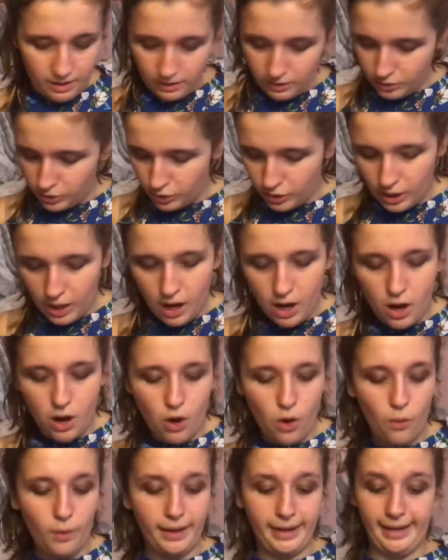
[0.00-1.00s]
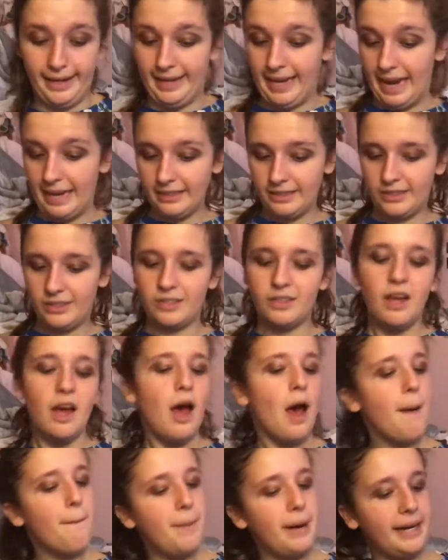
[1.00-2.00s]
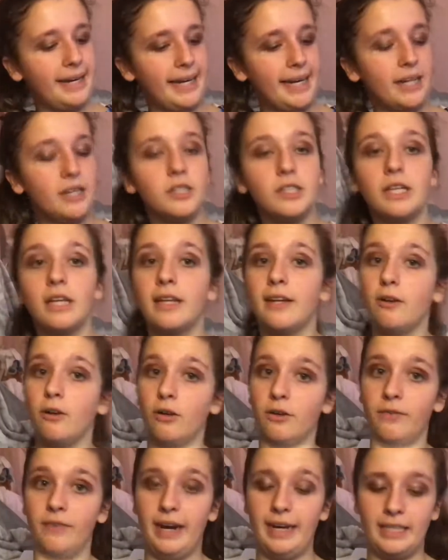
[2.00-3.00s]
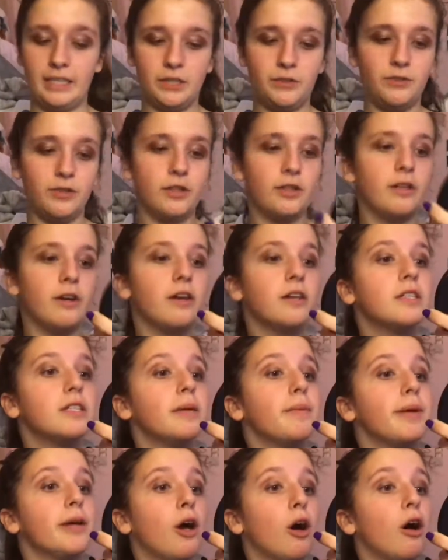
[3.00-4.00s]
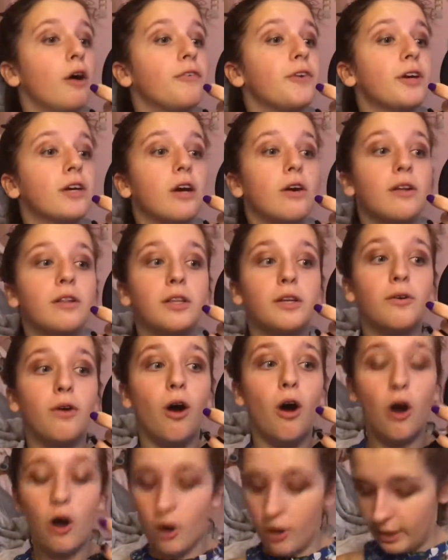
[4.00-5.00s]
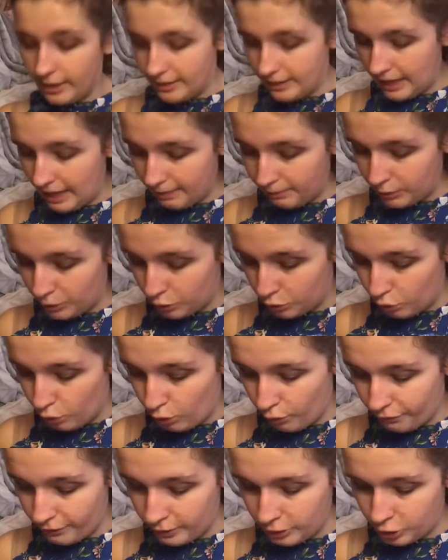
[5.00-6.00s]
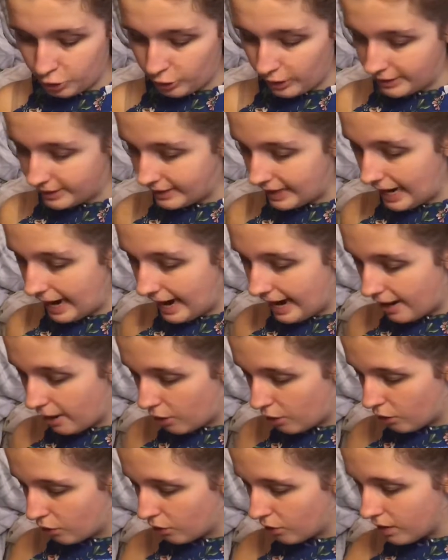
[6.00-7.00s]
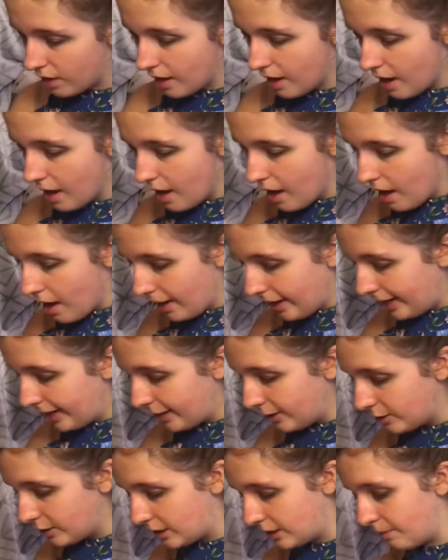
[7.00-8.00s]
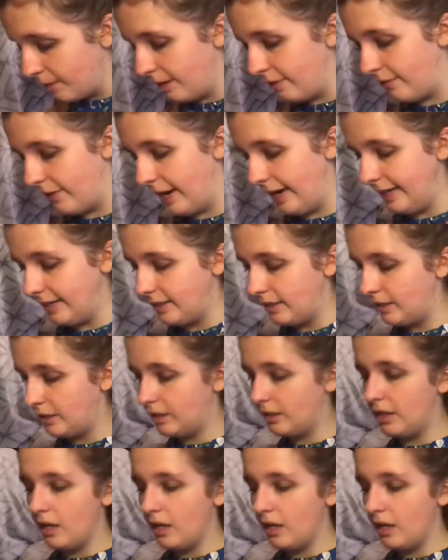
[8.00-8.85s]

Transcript: So, yes. But here's a little advice for some of y'all. If you're going through a hard time in school, if you're stressed out, here's some advice.